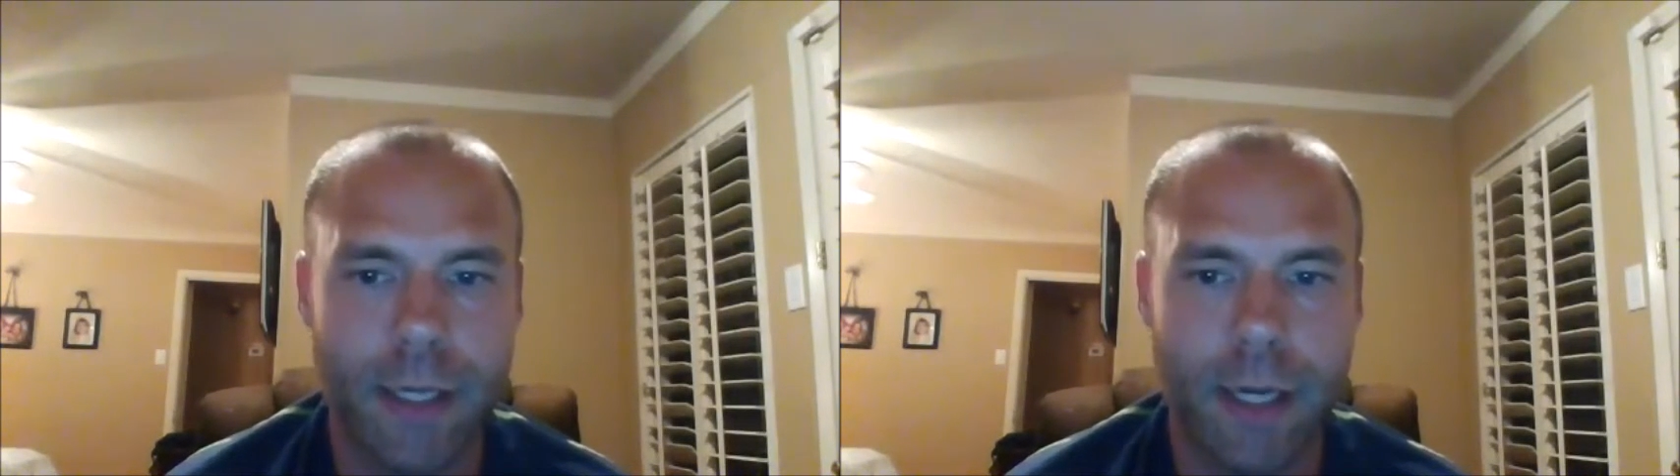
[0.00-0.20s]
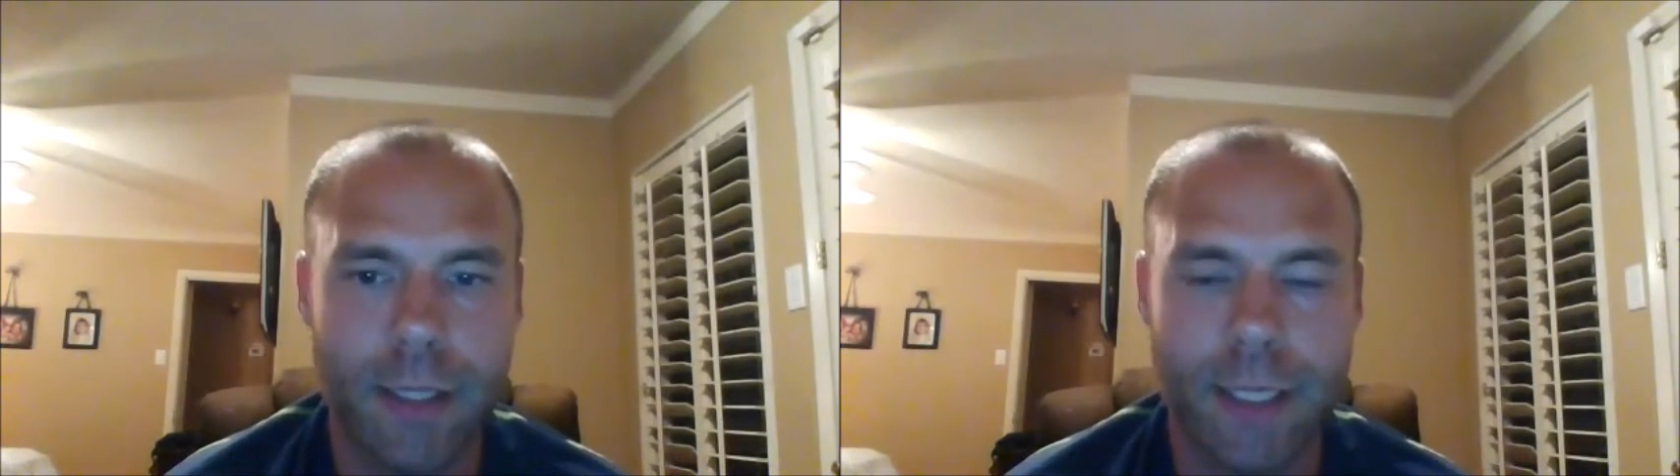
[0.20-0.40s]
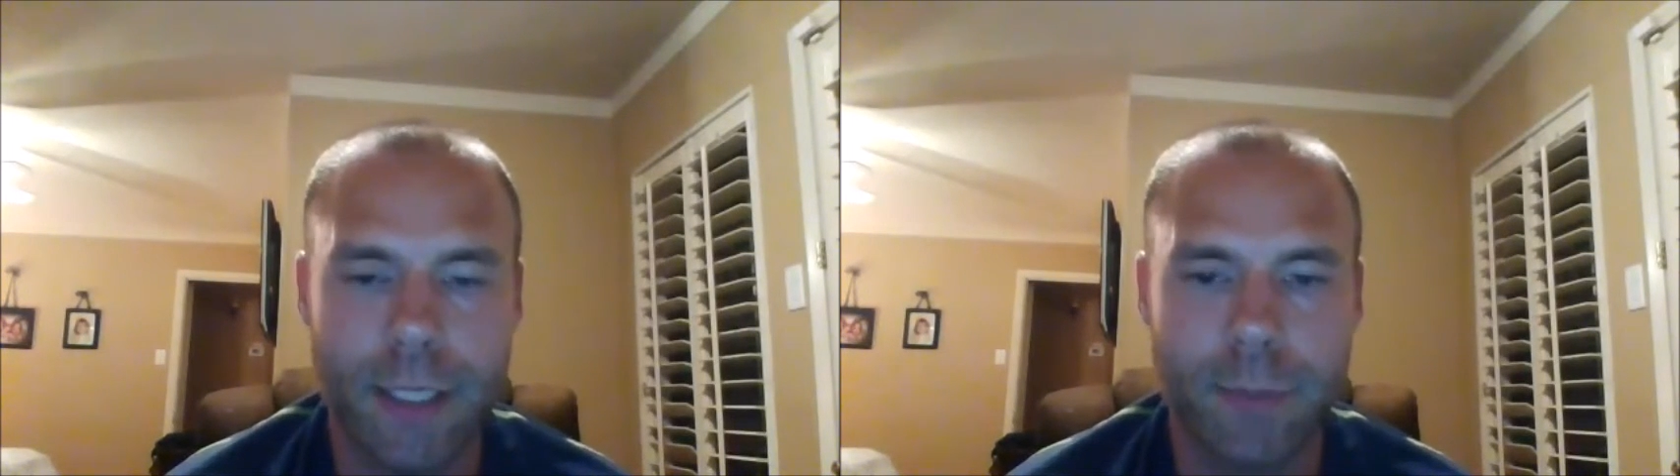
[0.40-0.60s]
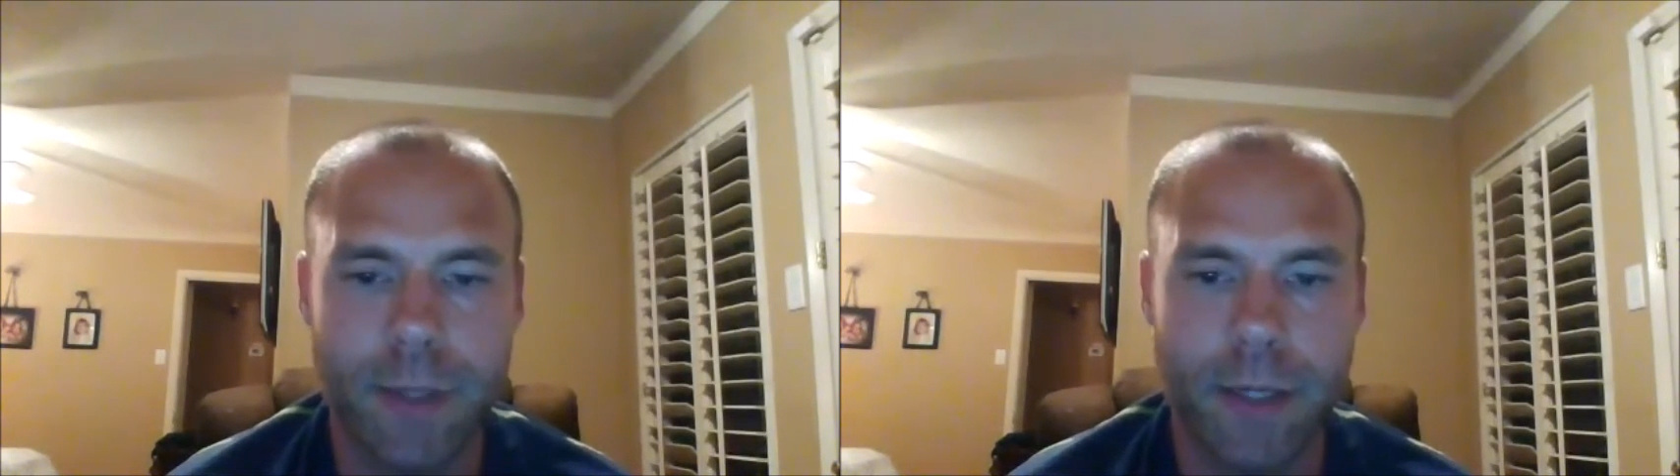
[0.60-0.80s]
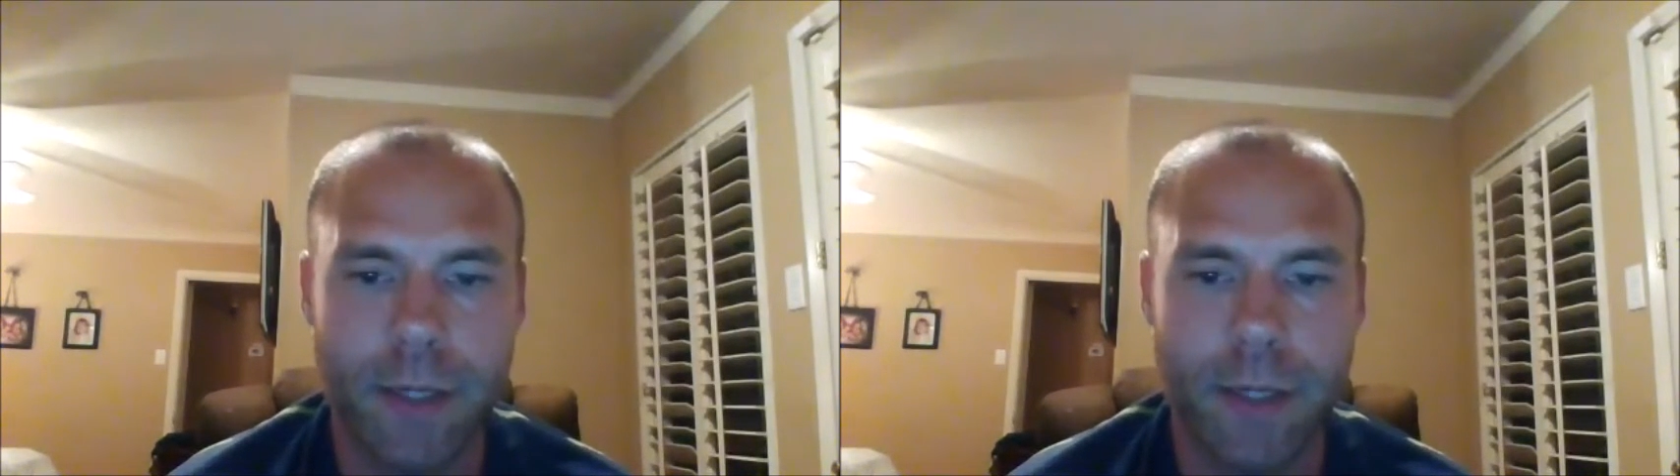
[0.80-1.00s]
contact me
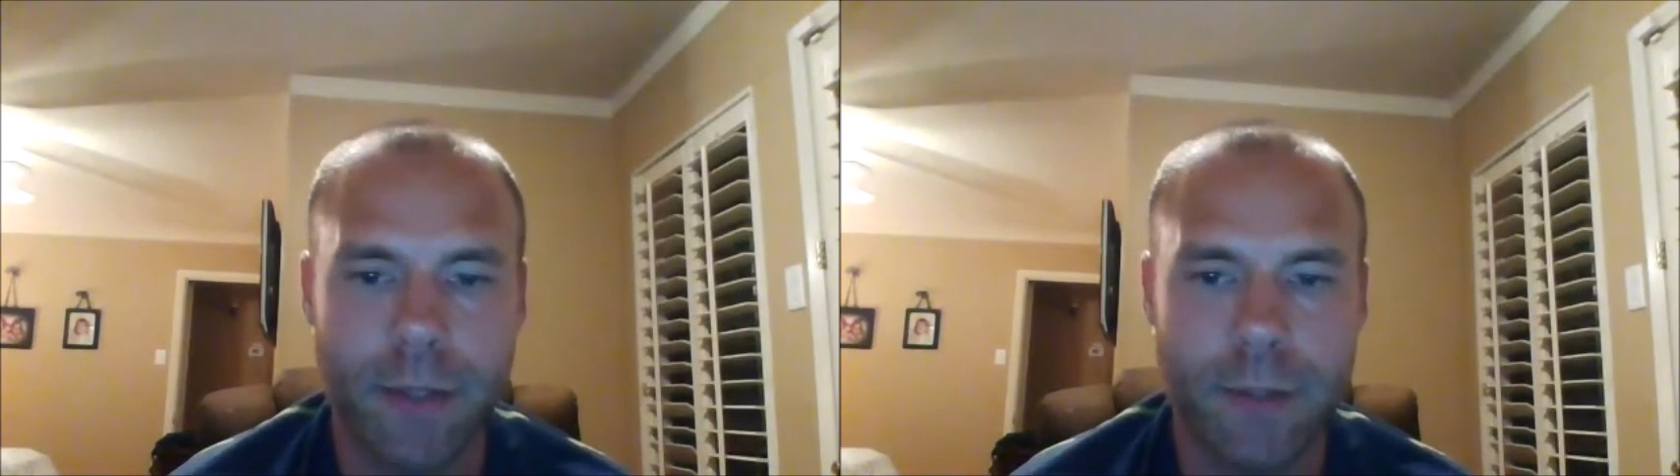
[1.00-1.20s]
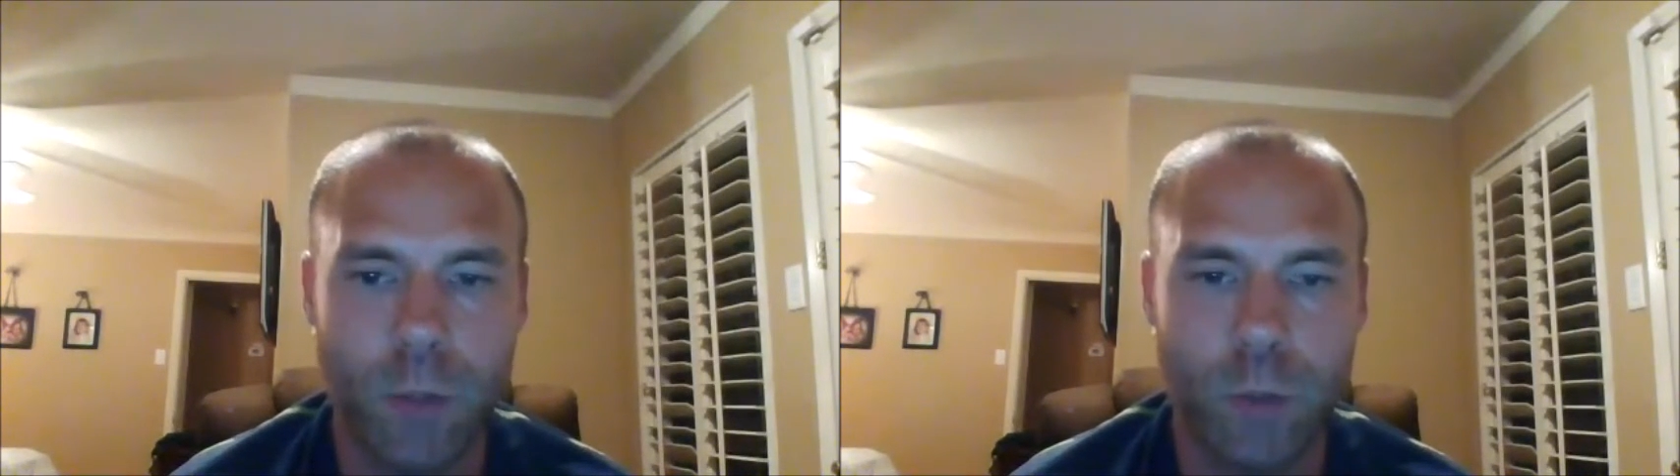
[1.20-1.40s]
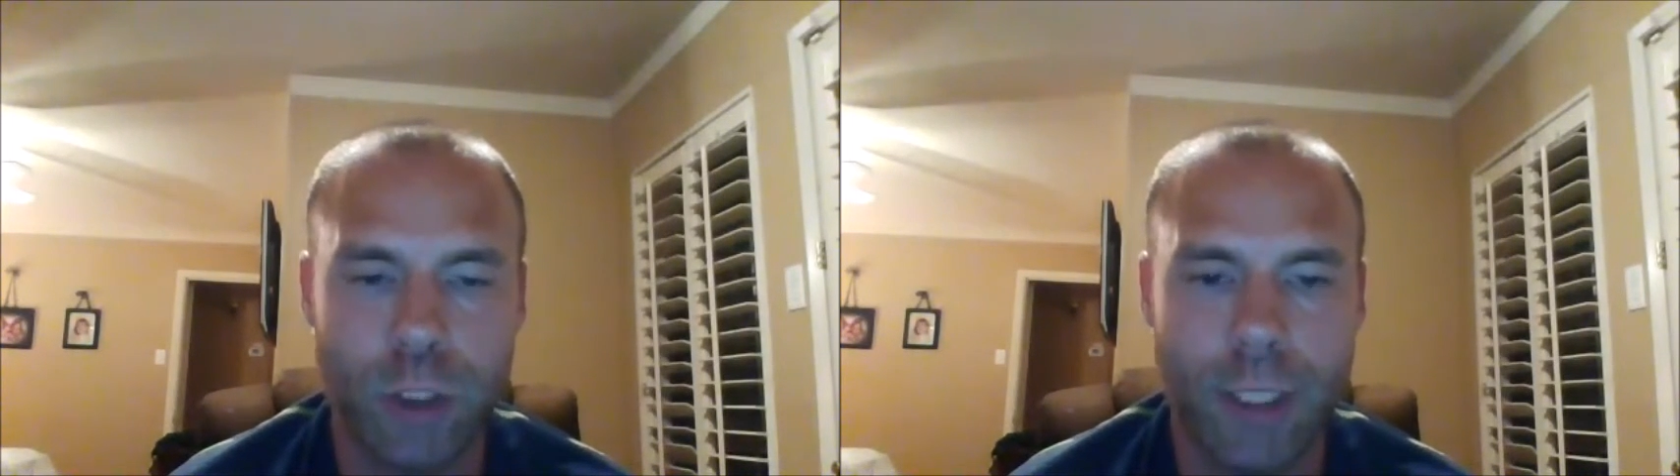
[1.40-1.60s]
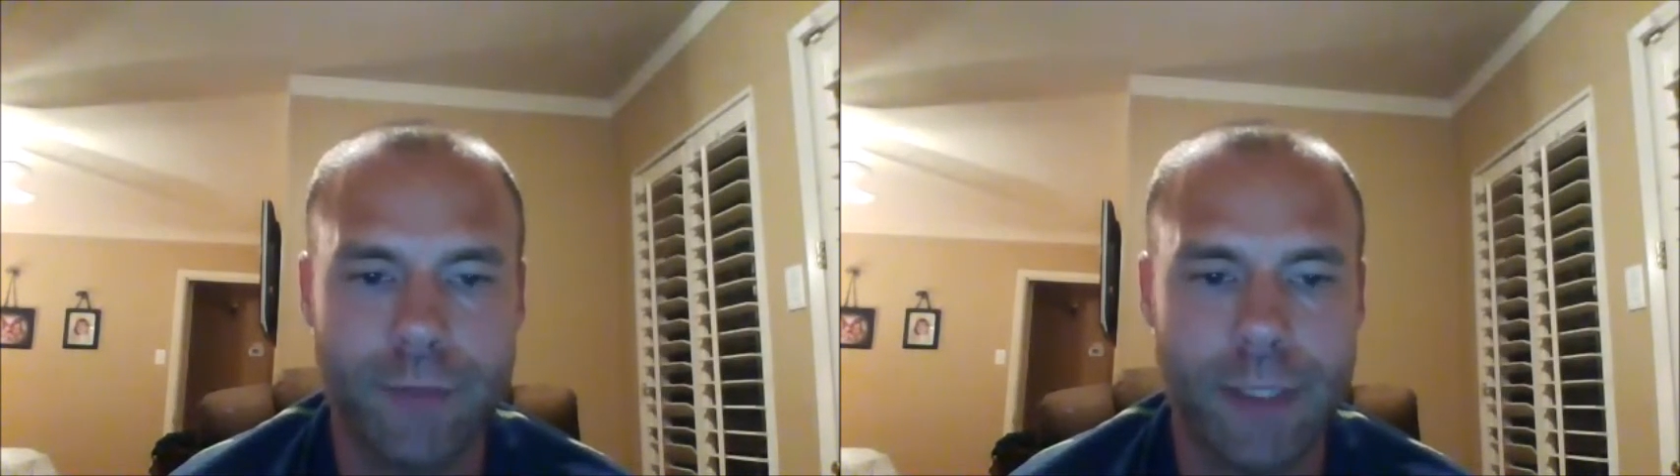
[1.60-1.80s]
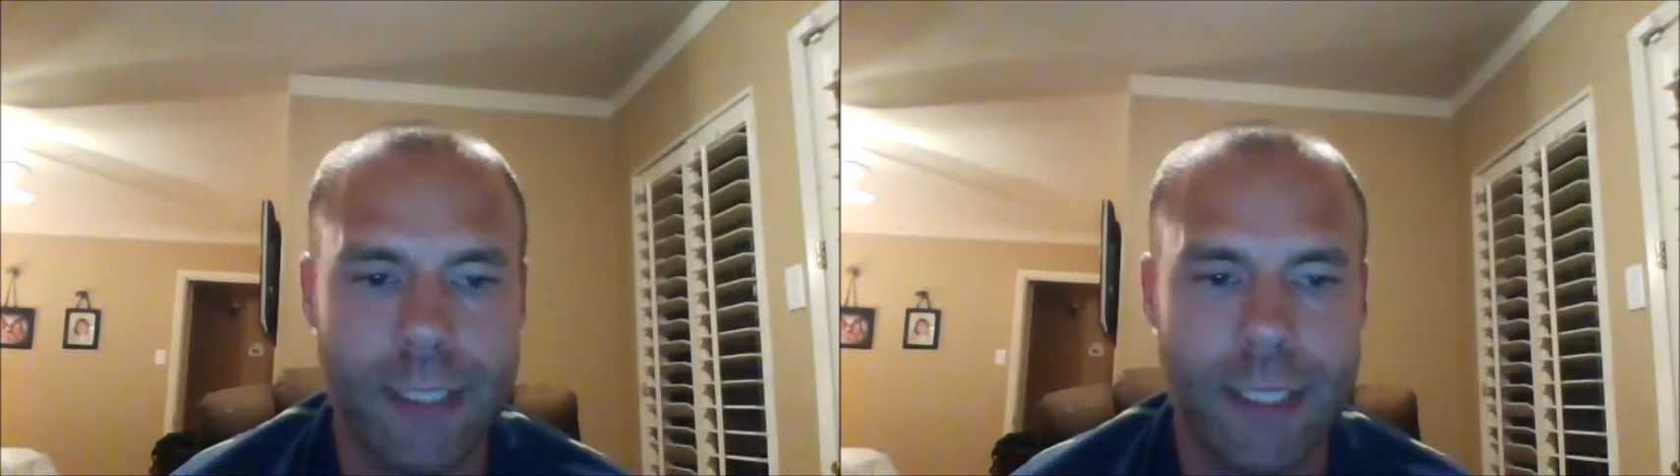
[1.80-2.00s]
there,
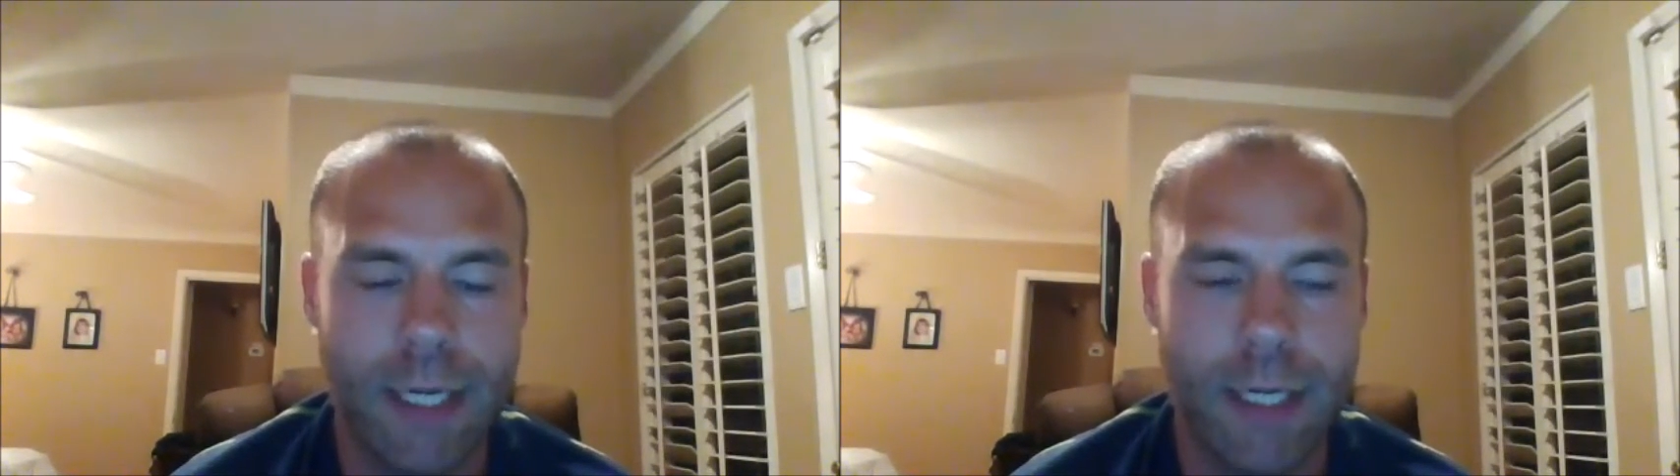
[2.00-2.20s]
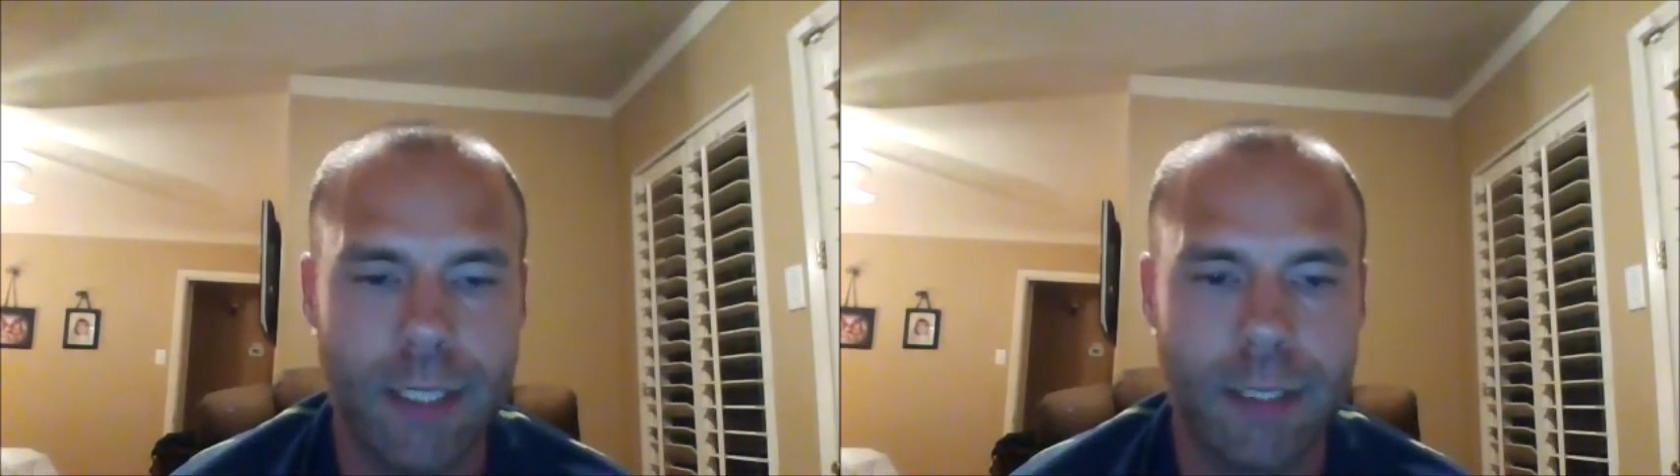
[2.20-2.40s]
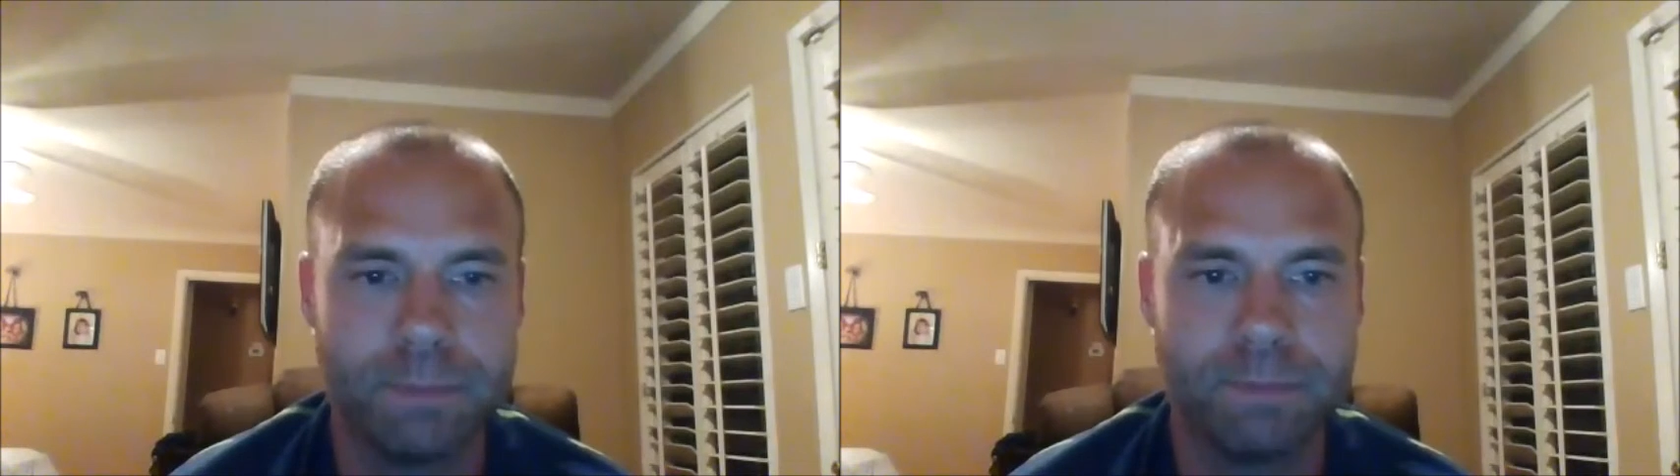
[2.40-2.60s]
coachdavidlee.com.